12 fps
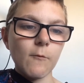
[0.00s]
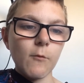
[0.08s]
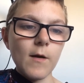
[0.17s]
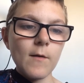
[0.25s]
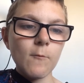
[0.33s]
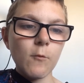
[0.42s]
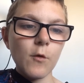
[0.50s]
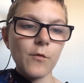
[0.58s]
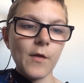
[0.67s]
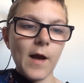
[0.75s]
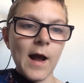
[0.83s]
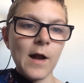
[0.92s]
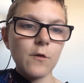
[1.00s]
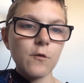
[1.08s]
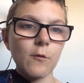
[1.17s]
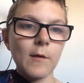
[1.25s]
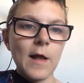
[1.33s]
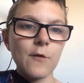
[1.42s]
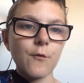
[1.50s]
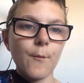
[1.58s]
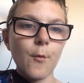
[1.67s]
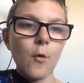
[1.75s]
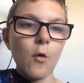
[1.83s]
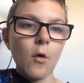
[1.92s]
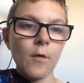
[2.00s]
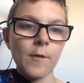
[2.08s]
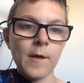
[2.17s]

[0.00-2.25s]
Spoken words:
When was the actual last report on